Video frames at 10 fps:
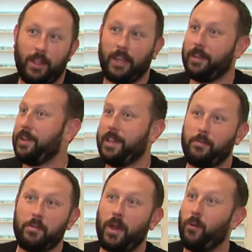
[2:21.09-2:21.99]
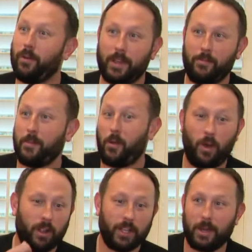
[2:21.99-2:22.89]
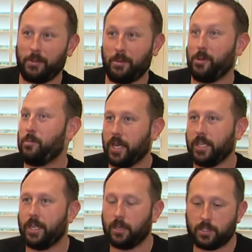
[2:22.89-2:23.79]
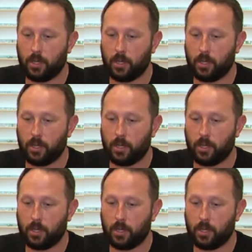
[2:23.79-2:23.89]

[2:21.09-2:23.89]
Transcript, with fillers: like give me my wallet and I'm going to put money in there.